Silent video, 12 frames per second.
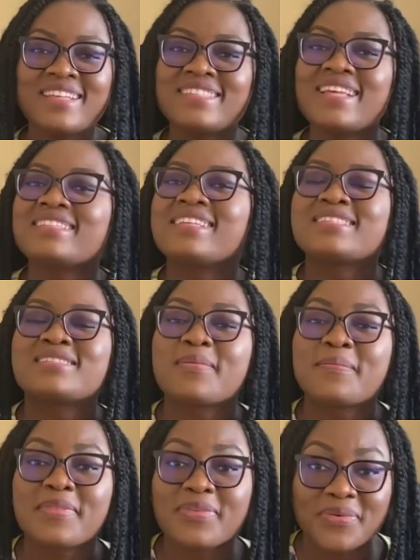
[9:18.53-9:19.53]
Sentence
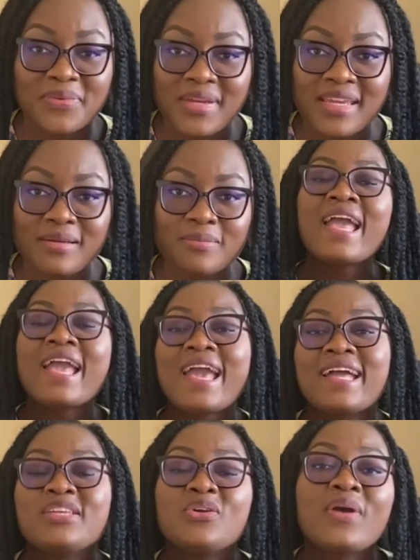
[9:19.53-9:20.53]
number 3,
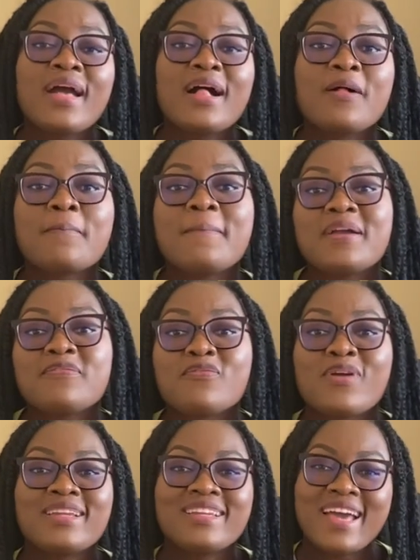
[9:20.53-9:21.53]
can you help my
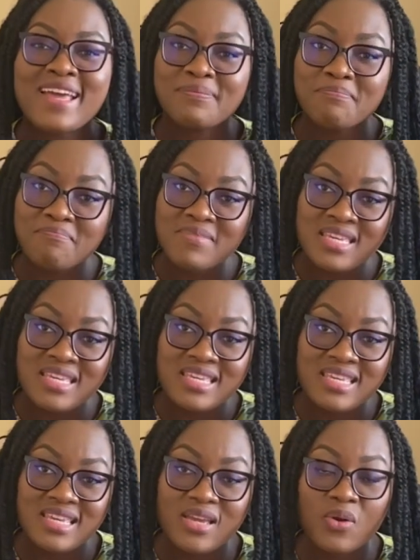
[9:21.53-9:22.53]
friend and me
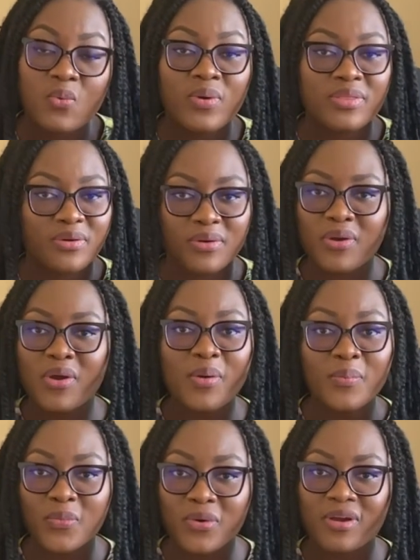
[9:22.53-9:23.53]
with her
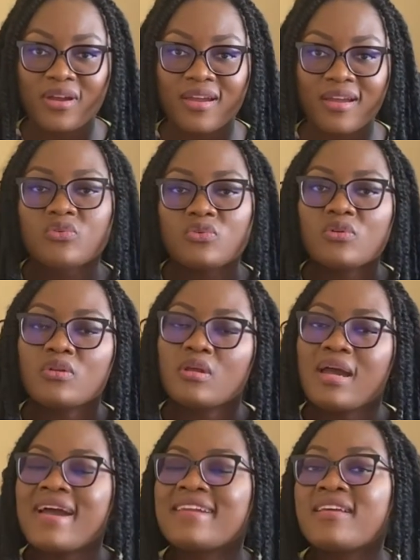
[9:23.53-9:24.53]
homework?
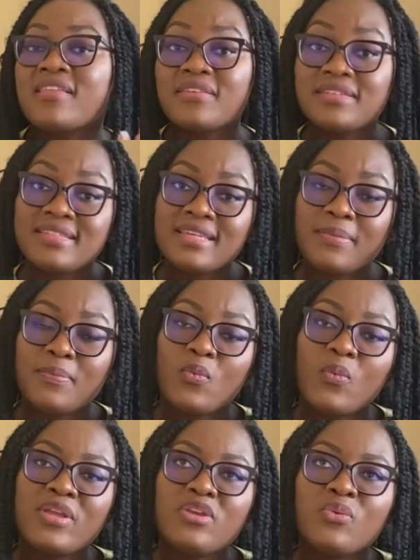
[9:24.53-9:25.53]
Another tip,
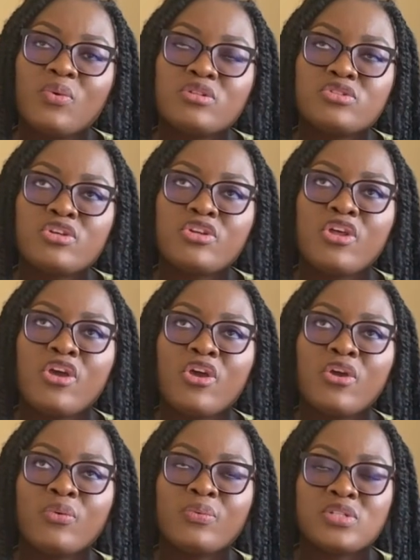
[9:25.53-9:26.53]
when you want to
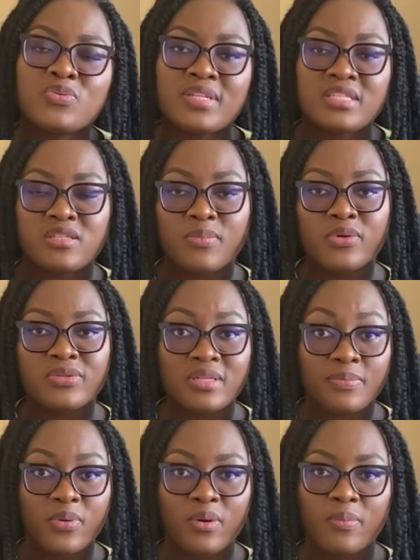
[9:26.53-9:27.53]
know which one is the most
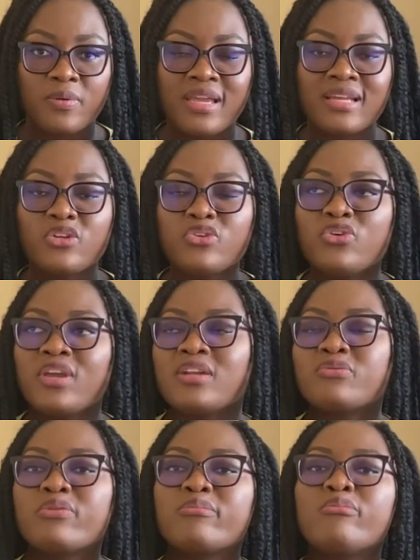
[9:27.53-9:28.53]
appropriate, you
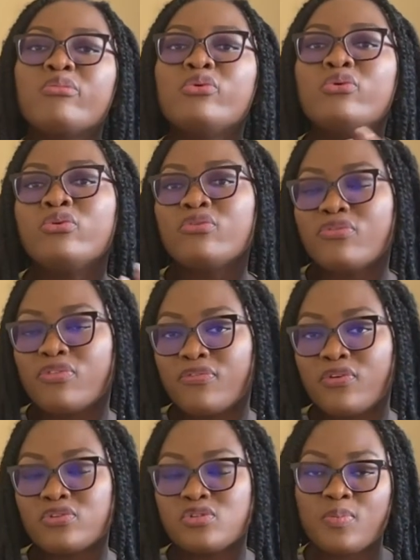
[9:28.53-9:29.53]
can remove the
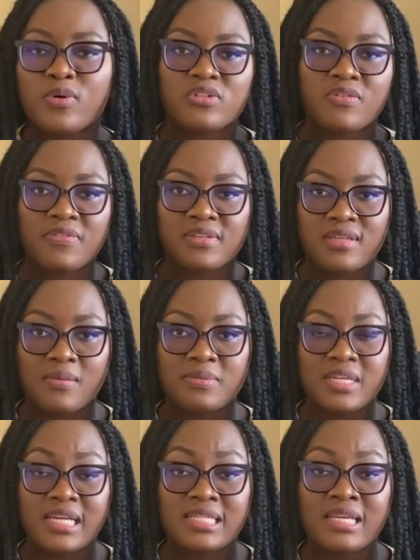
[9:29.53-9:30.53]
first part of the
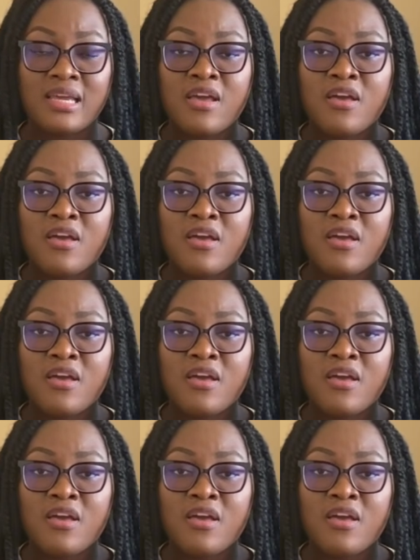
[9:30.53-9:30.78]
subject.